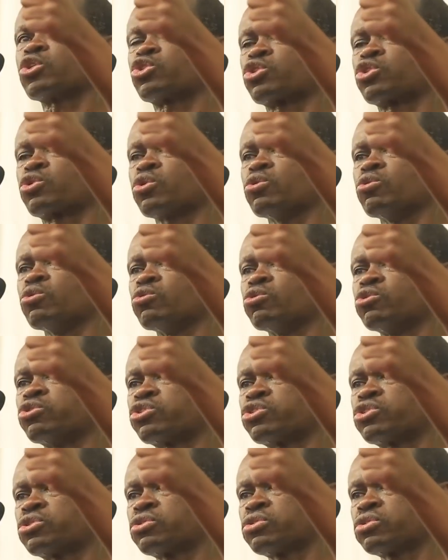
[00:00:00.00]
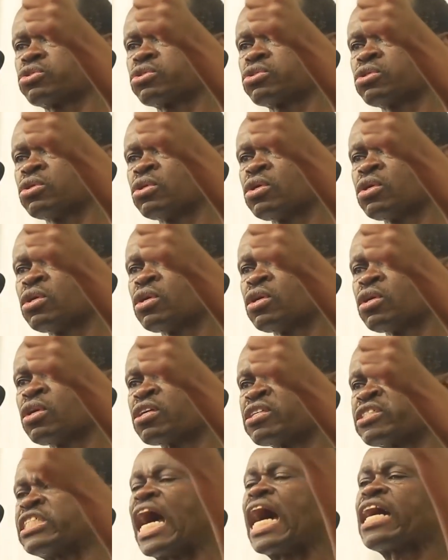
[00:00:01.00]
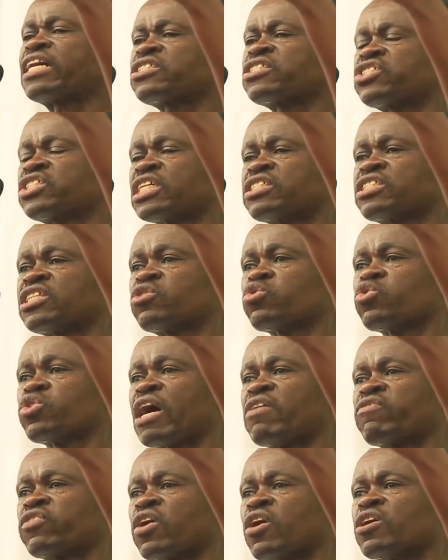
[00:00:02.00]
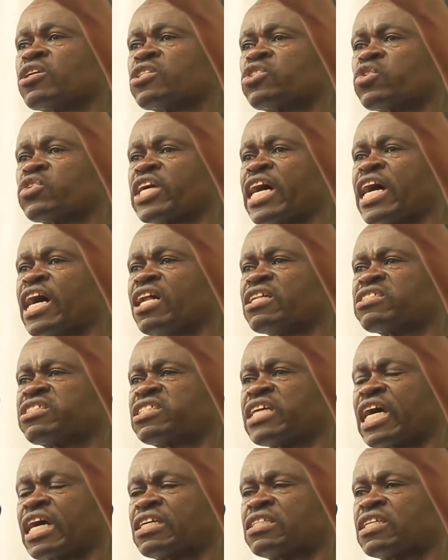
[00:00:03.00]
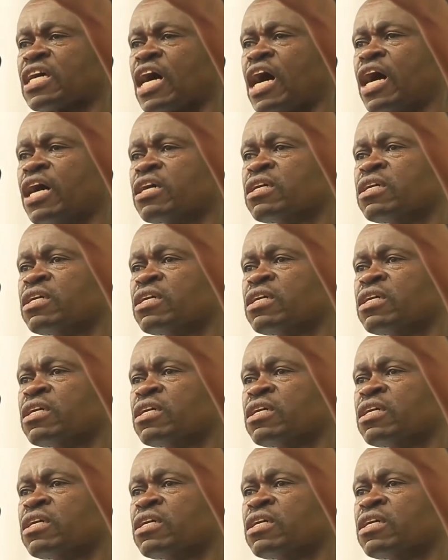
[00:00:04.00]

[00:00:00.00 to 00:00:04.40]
to schools, taxes that would have gone to the health sector,